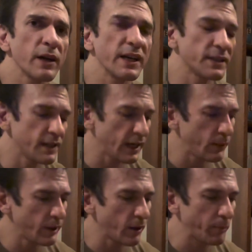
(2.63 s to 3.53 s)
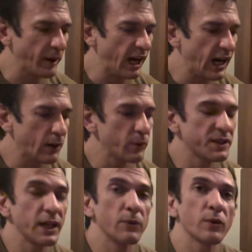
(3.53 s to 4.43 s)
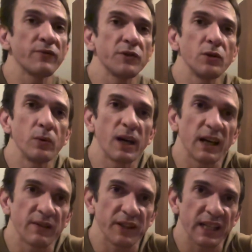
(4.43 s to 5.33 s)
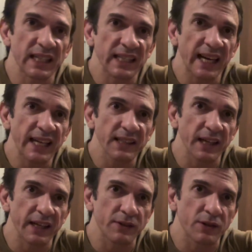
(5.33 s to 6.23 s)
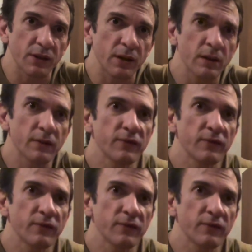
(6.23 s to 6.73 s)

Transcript: and tonight we are back with a review of Gley Lancer